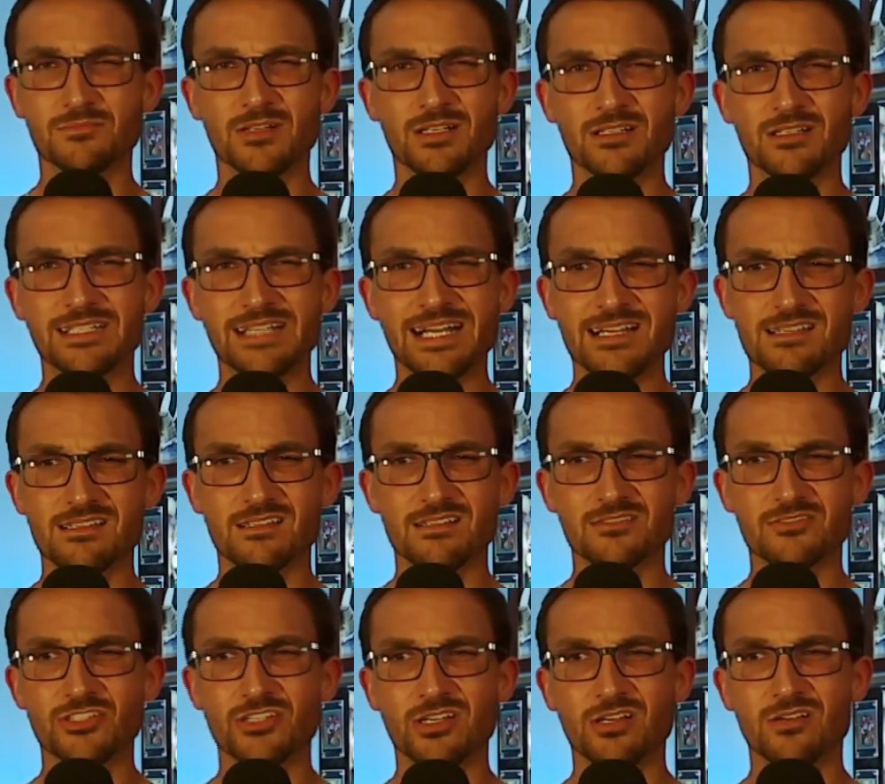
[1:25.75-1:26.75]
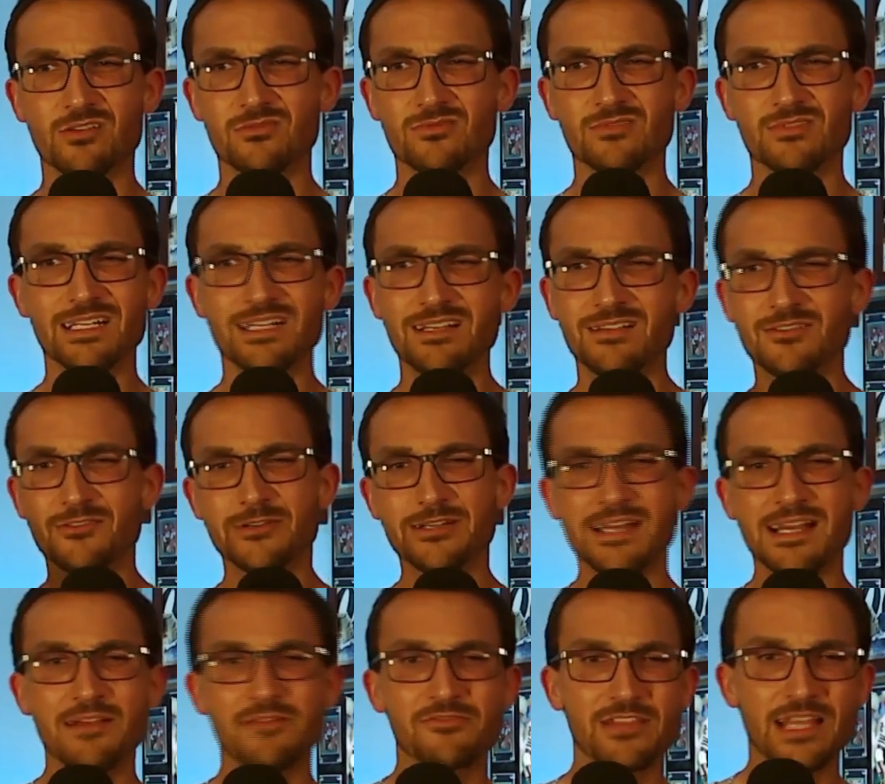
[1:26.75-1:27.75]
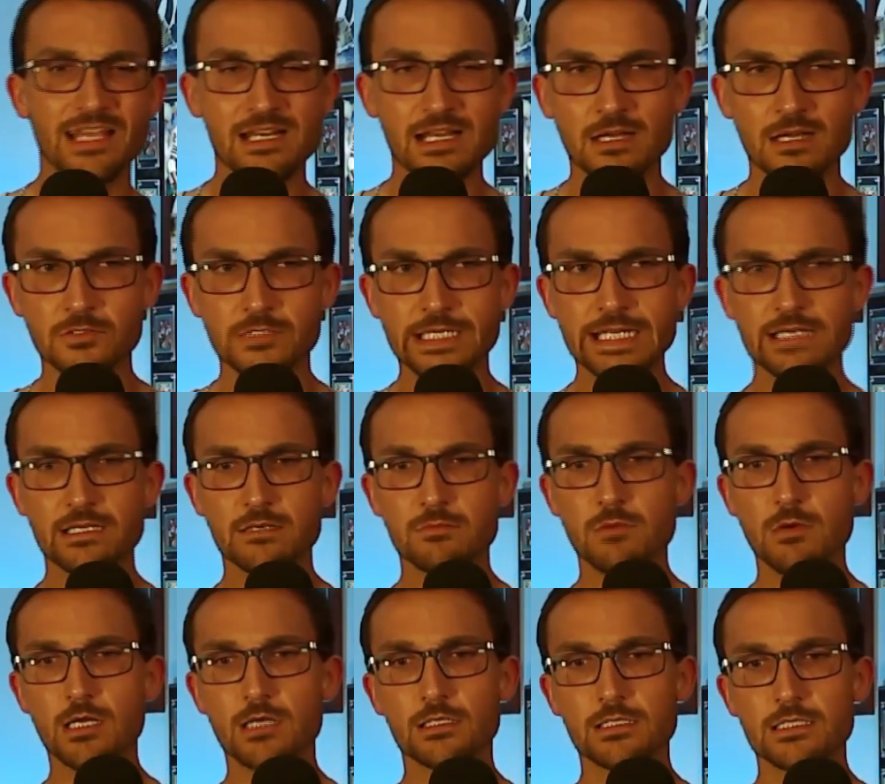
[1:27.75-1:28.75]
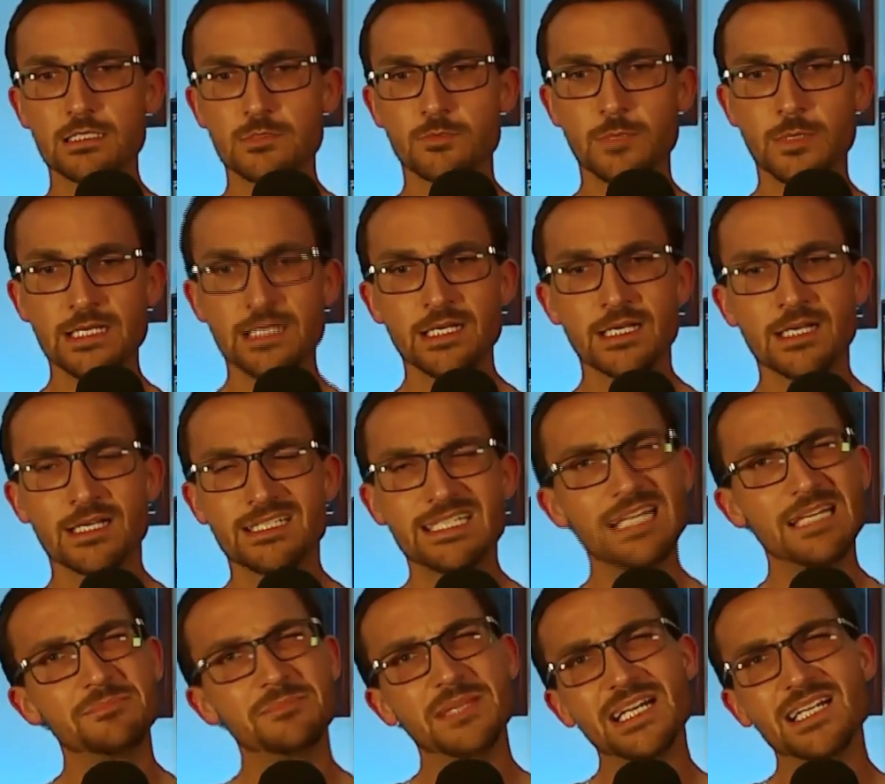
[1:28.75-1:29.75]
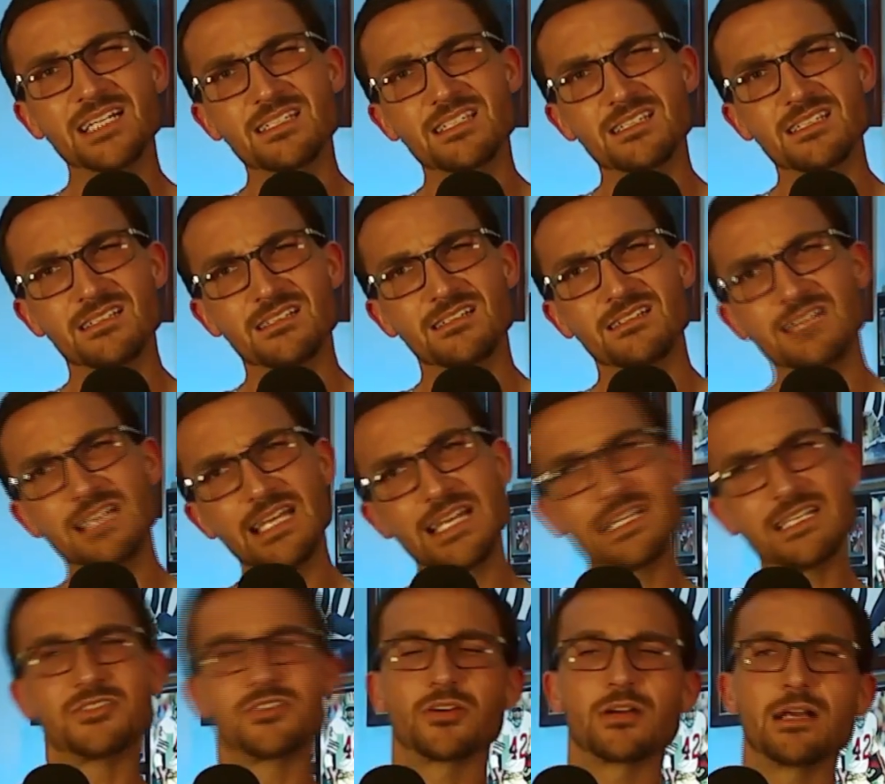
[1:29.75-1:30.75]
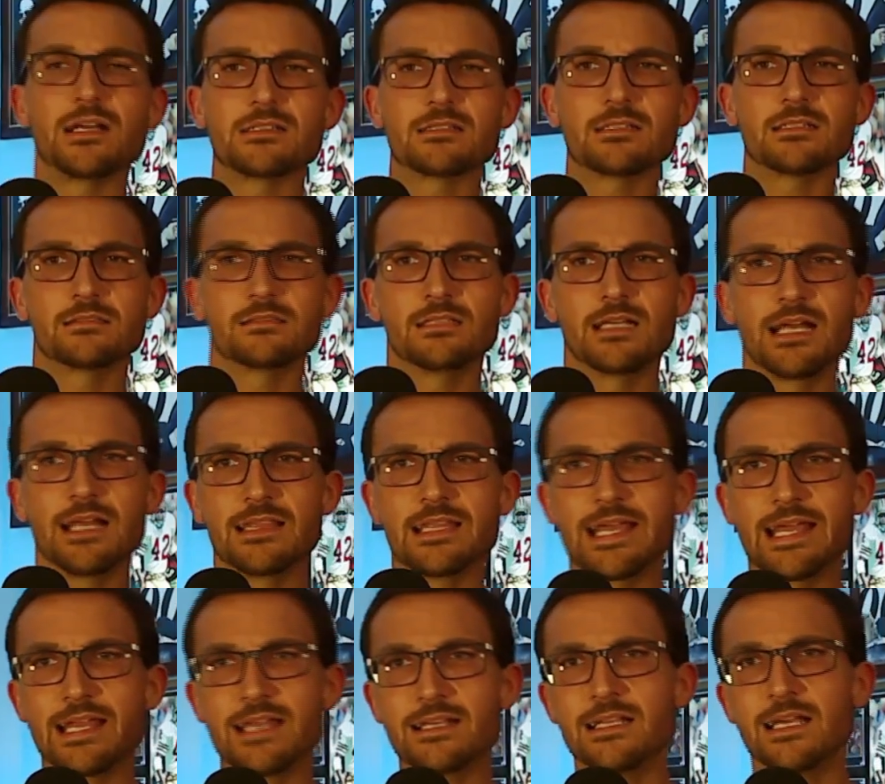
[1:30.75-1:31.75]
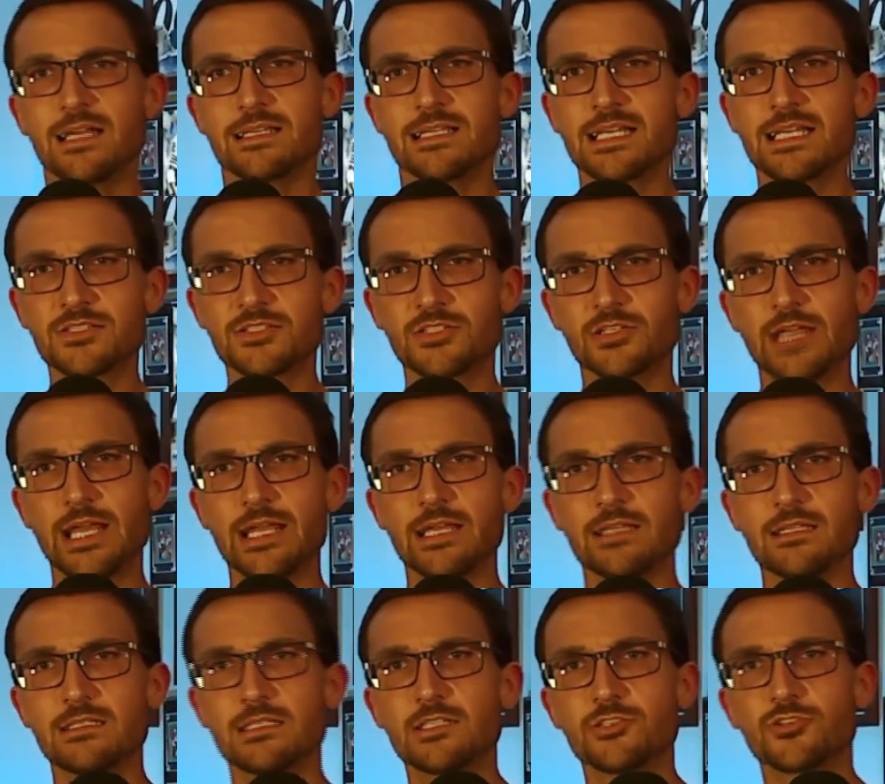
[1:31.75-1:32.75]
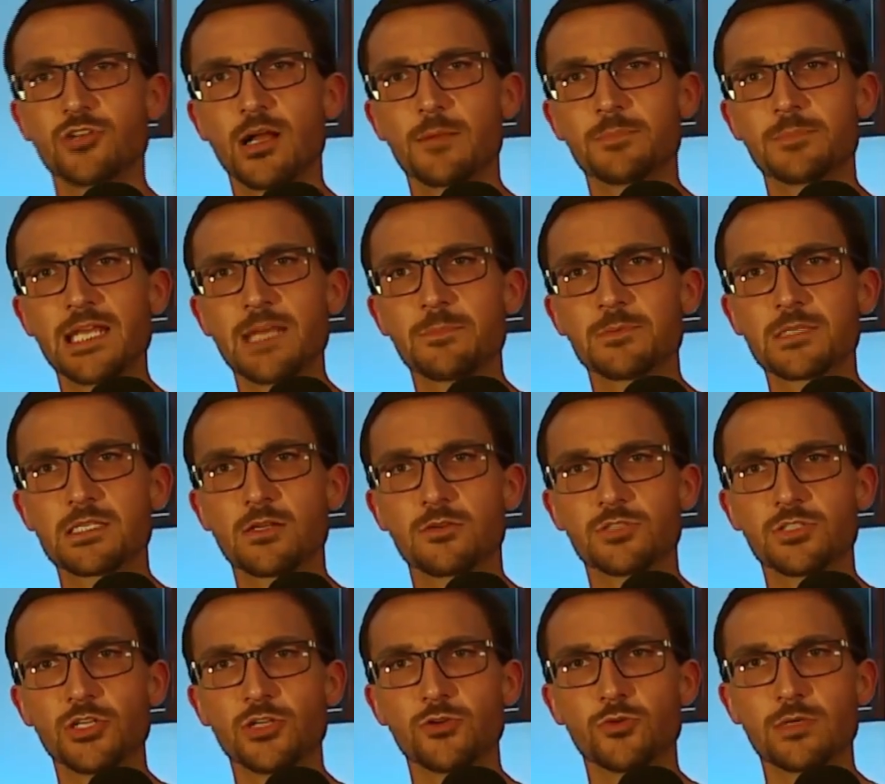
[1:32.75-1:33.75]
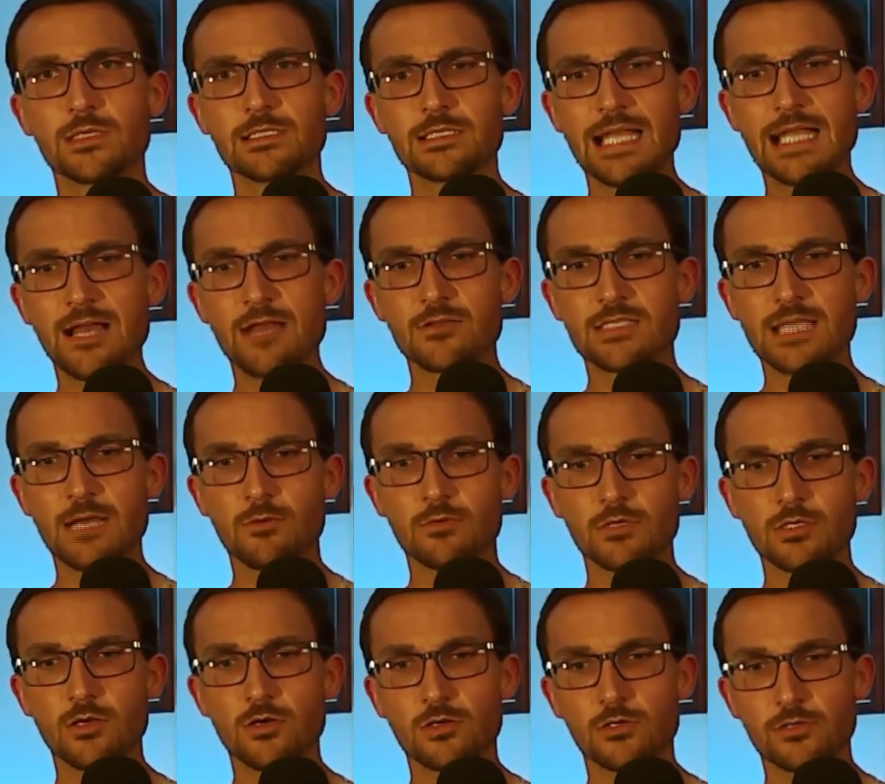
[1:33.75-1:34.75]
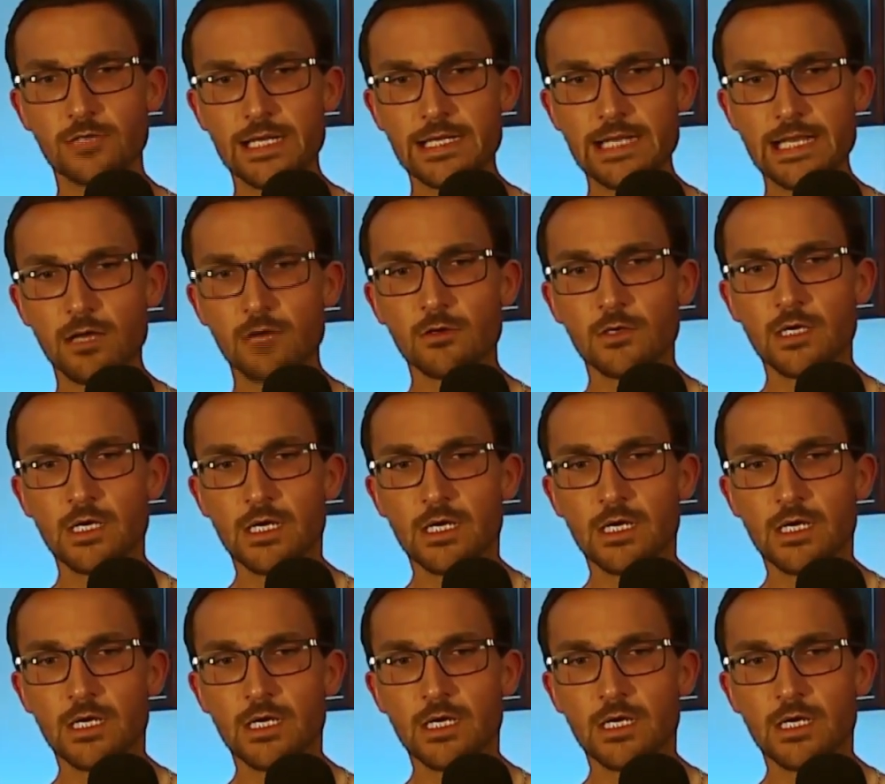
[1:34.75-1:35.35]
Broadcast long show, whatever that outdated model is. But 10 minutes? Interesting. And then yesterday he dropped episode 2, and how's that one going right now?